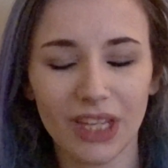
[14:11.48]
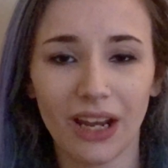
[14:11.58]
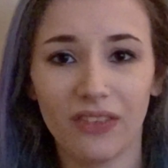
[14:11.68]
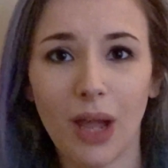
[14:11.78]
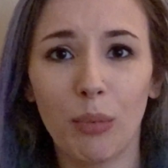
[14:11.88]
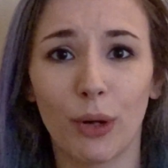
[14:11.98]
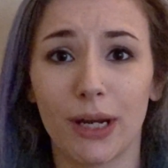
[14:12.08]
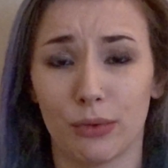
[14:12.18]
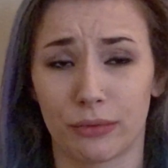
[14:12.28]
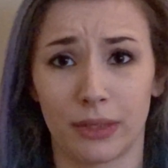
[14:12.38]
at that point,
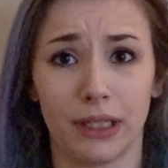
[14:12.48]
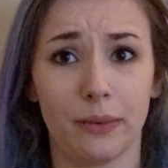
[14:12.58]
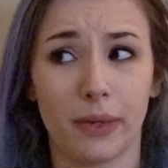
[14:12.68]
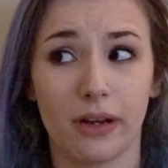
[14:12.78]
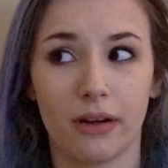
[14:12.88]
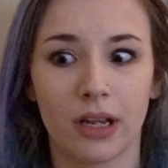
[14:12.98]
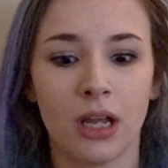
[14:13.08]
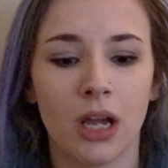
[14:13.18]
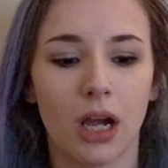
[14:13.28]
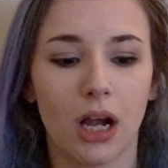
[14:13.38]
it was really weird.
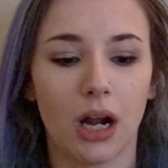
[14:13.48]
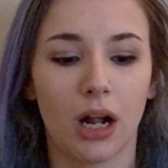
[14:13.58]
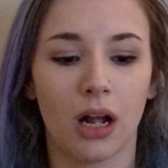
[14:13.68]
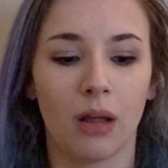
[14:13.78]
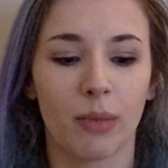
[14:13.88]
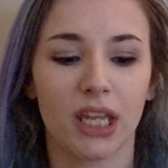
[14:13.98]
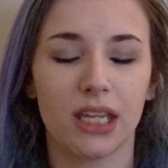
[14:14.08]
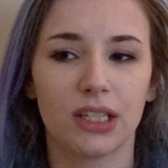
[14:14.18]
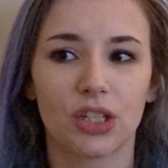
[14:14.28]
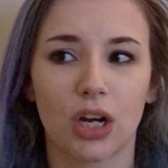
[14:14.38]

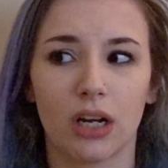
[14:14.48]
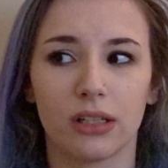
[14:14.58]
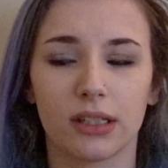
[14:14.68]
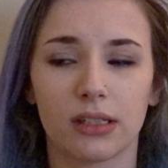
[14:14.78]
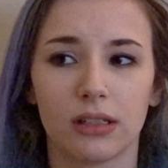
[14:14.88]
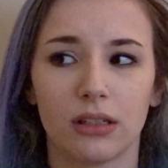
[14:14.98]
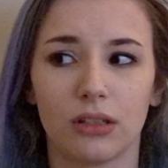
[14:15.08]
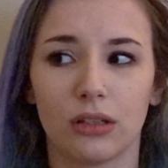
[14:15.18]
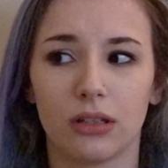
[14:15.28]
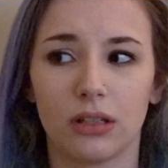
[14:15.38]
He starts,
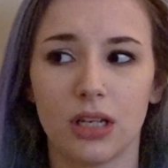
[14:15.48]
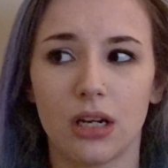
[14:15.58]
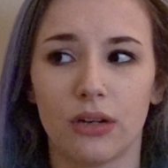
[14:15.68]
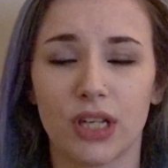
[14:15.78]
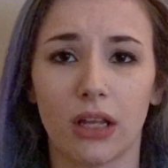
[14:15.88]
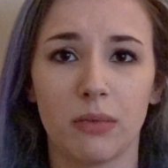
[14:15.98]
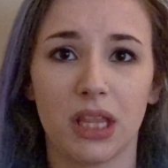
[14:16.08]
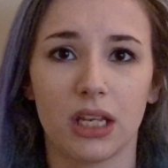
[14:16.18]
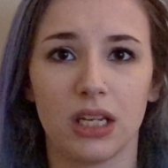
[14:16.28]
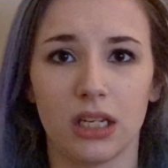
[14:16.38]
telling me
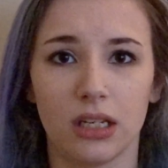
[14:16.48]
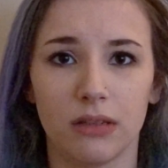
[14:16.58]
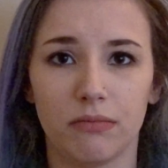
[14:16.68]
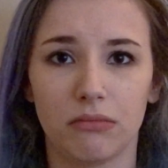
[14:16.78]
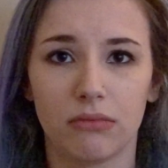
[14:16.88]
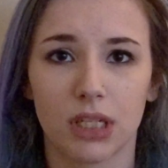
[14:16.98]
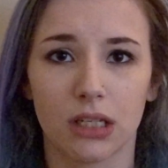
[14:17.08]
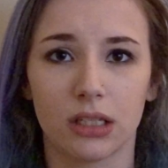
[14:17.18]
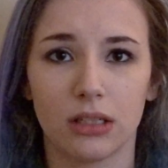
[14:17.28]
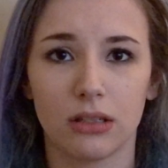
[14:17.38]
that he
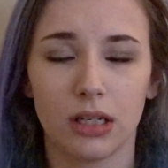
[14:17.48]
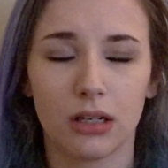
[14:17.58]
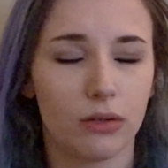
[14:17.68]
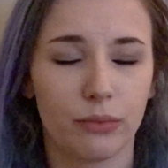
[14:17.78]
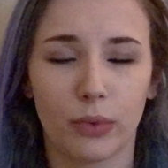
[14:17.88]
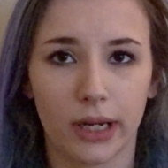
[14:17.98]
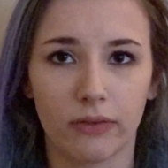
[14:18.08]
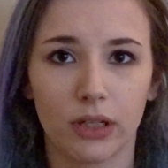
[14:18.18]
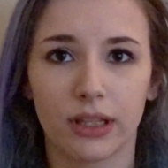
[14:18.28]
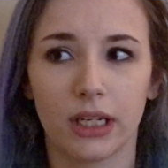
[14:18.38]
doesn't,
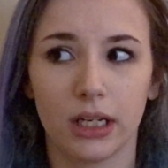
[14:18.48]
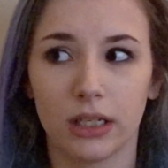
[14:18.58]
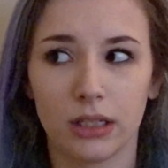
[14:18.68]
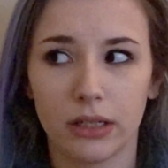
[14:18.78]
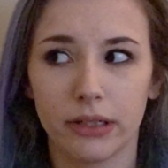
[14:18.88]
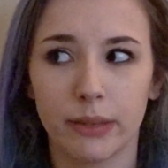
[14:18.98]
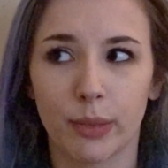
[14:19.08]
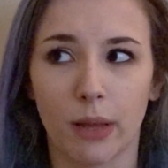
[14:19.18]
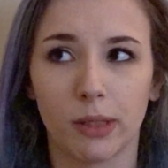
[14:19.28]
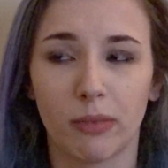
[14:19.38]
whatever, that he didn't do it,
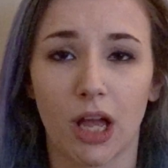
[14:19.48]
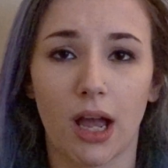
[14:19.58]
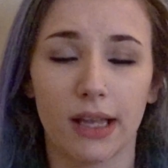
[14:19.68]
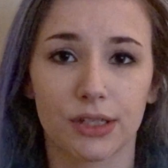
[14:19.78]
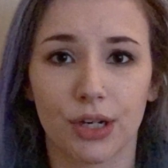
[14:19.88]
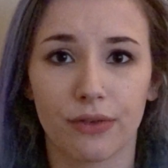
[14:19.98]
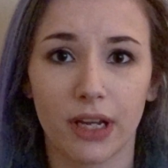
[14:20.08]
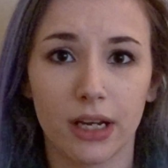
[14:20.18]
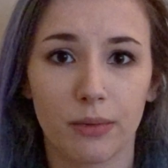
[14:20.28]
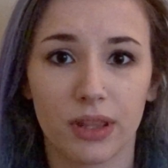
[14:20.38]
blah, blah, blah. I started
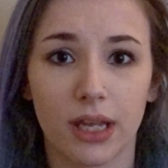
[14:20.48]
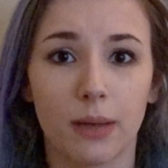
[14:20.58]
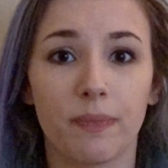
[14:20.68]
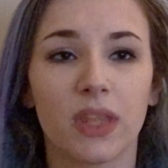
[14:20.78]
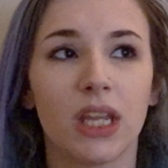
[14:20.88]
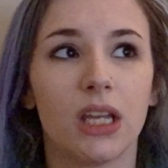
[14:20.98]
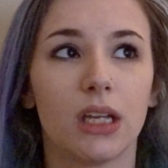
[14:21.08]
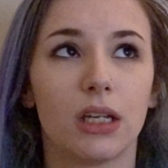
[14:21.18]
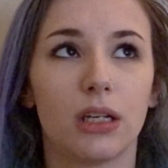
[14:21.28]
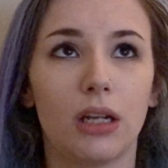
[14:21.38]
fighting with him.
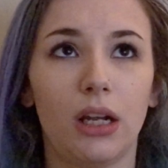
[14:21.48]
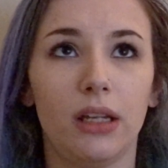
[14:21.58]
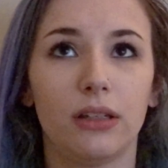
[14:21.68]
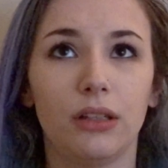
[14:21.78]
Not,